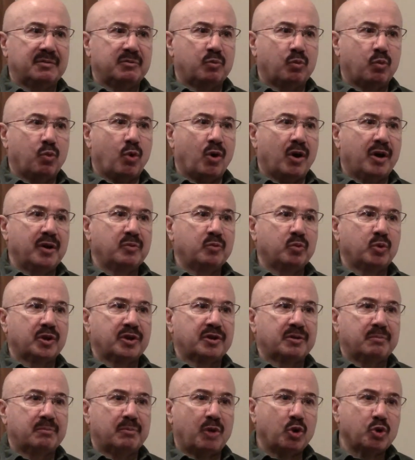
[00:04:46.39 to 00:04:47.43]
one with
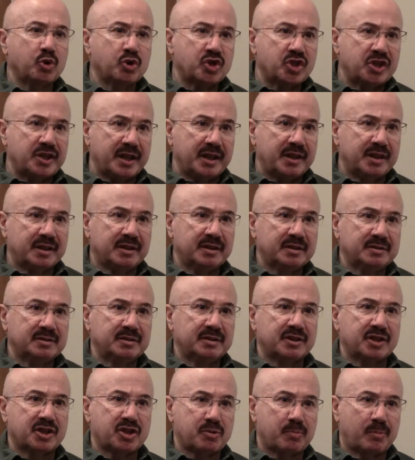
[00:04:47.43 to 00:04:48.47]
the most data,
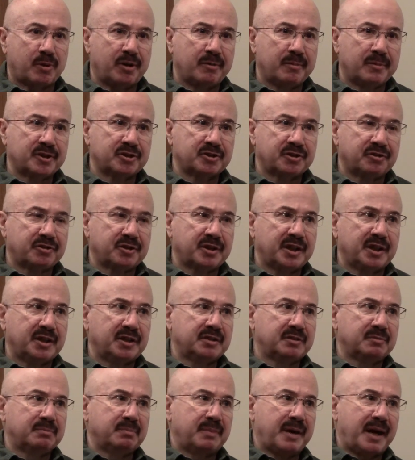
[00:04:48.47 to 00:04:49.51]
experimental
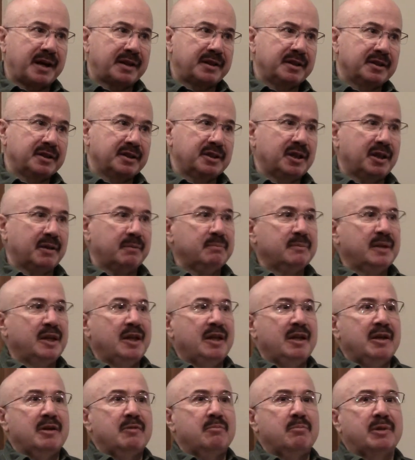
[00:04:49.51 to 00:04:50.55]
data, backing it up.
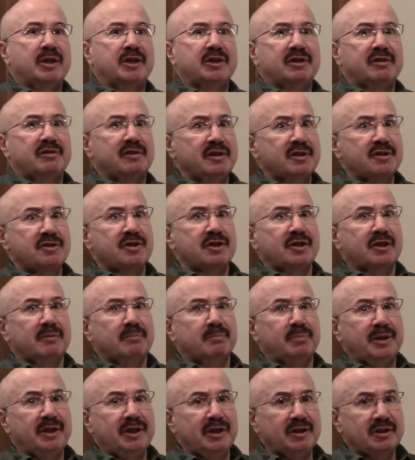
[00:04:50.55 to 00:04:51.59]
But there is a
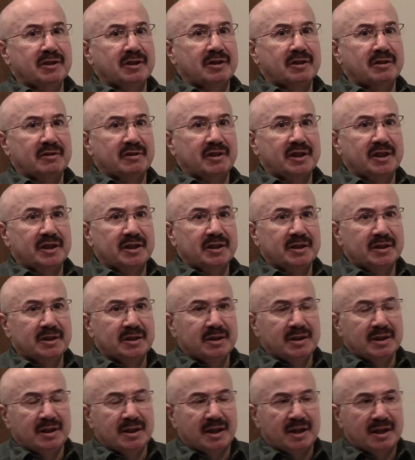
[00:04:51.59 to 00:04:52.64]
competing theory,
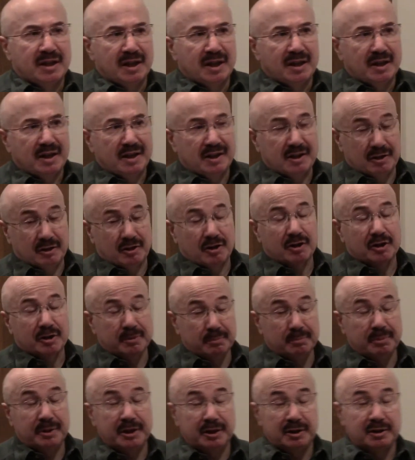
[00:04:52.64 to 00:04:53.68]
and there are
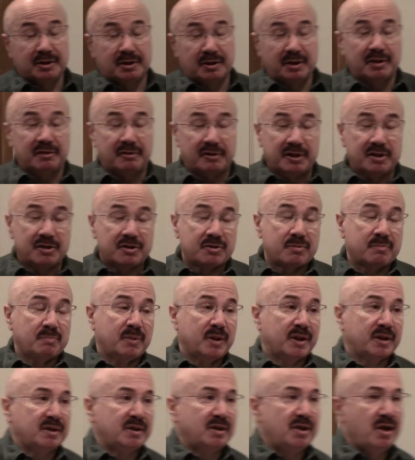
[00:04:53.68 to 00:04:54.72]
competing theories,
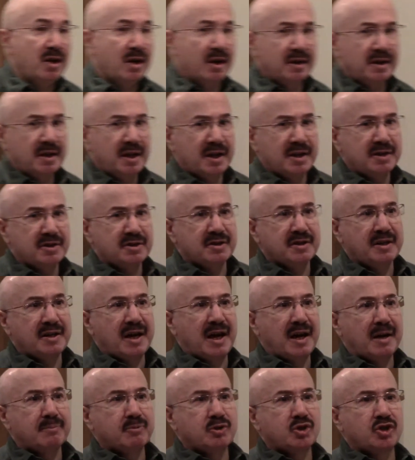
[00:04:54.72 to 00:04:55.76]
but none has
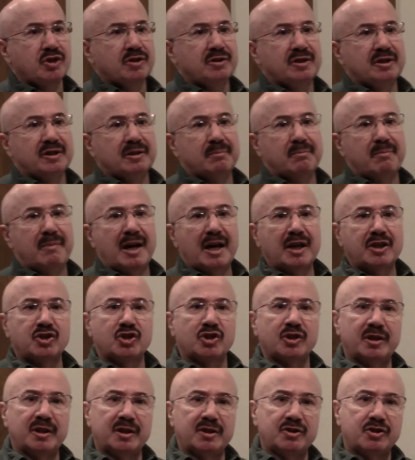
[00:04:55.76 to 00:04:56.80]
captured the
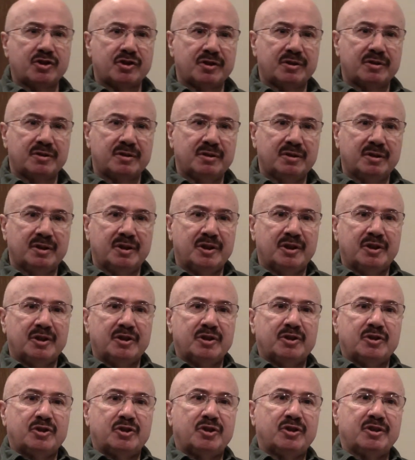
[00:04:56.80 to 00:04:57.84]
imagination
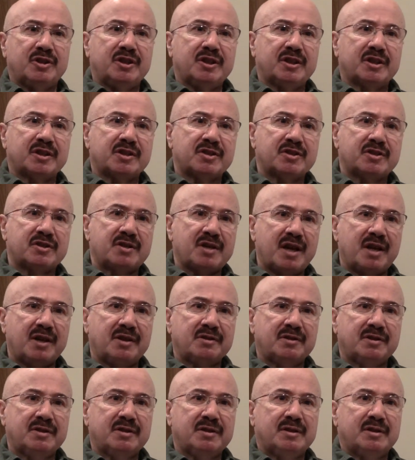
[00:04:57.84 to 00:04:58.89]
to the
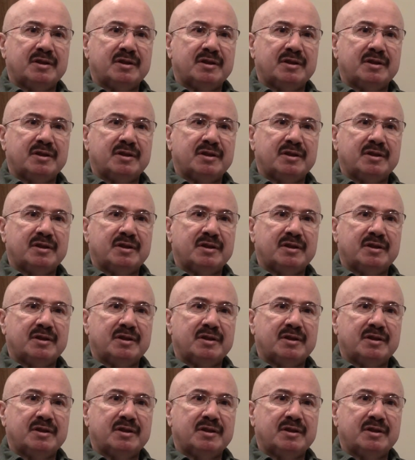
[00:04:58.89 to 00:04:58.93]
extent